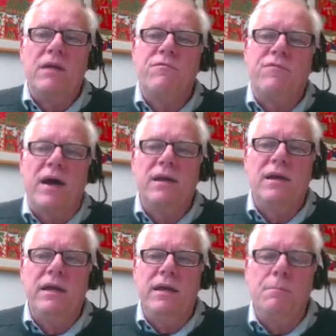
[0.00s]
And
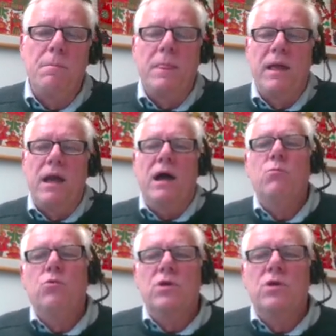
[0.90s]
finally,
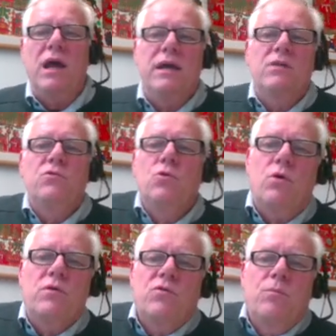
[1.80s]
I would like to
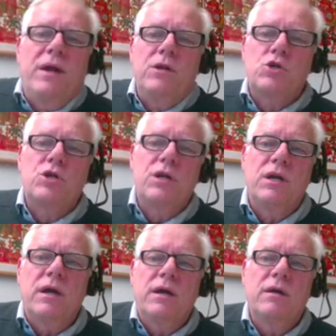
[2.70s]
also
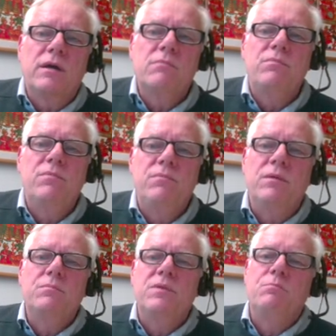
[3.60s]
mention
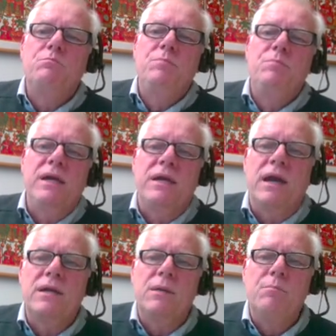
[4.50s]
the big
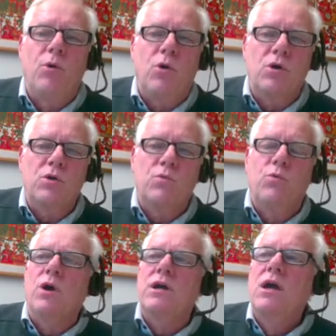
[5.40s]
and important
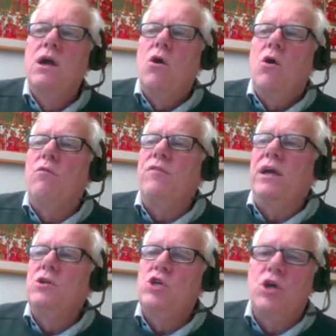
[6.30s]
work of
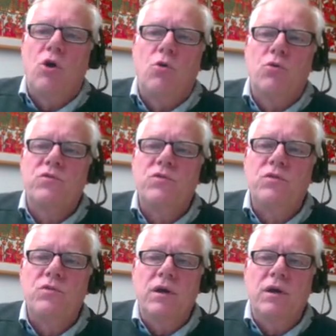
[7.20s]
NGOs,